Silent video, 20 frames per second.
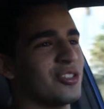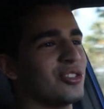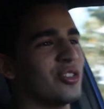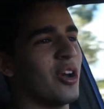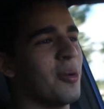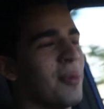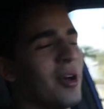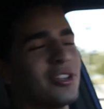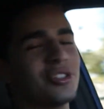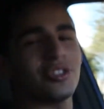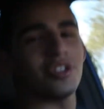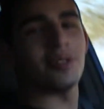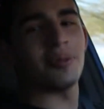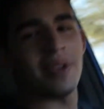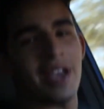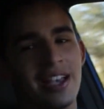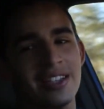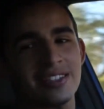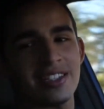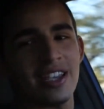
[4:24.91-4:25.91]
So I'm also going to
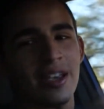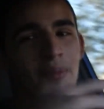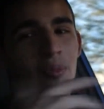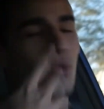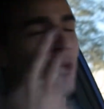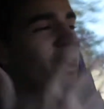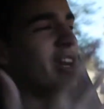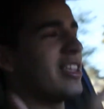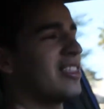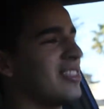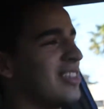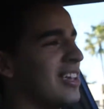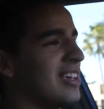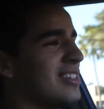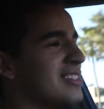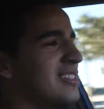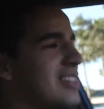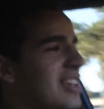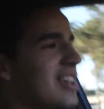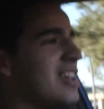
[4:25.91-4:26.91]
be asking him what he
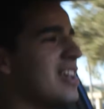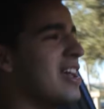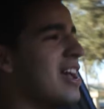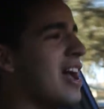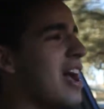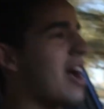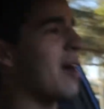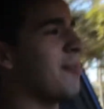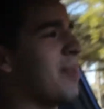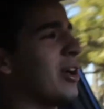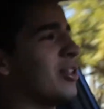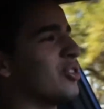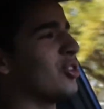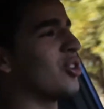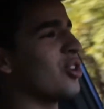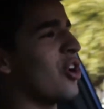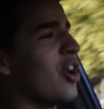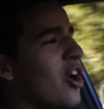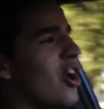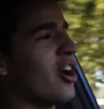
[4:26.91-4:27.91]
thinks about the
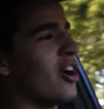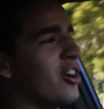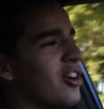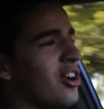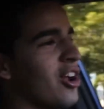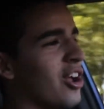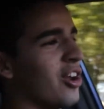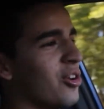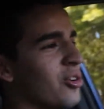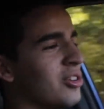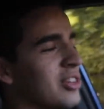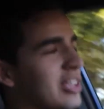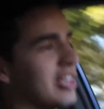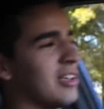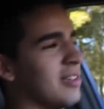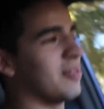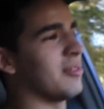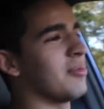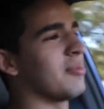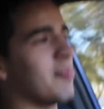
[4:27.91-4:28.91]
car, not
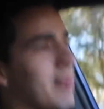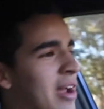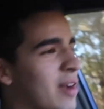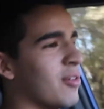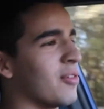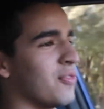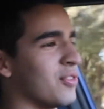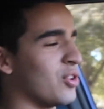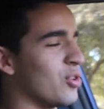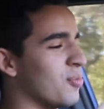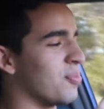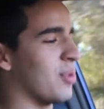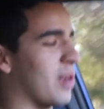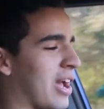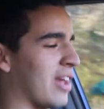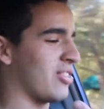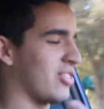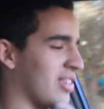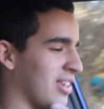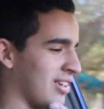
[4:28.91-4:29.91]
only my review, but
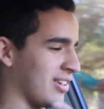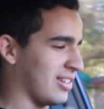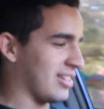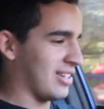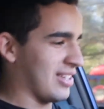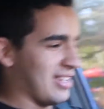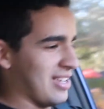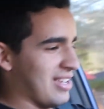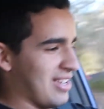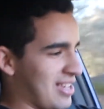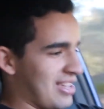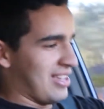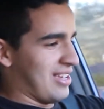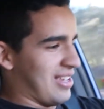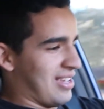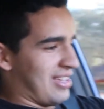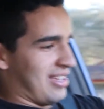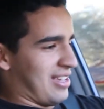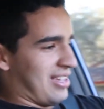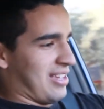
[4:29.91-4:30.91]
I think
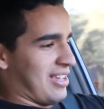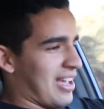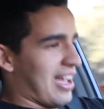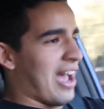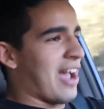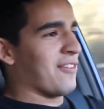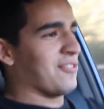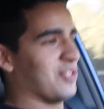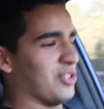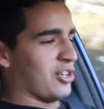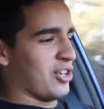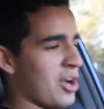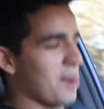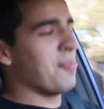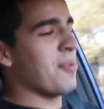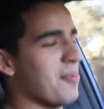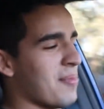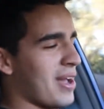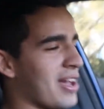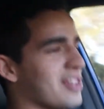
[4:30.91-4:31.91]
after a
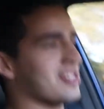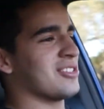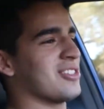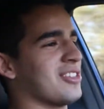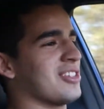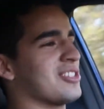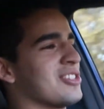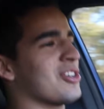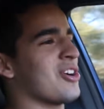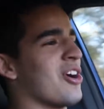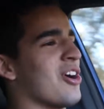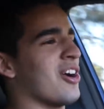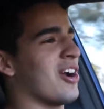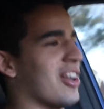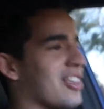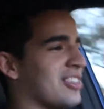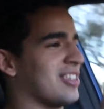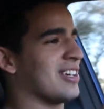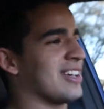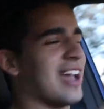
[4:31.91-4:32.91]
couple miles on this car,
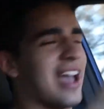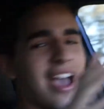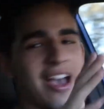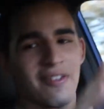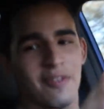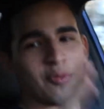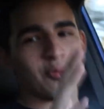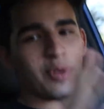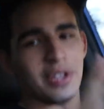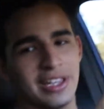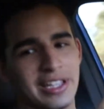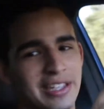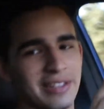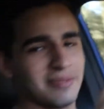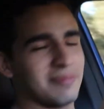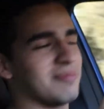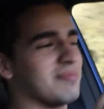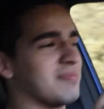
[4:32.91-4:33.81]
I think I have a really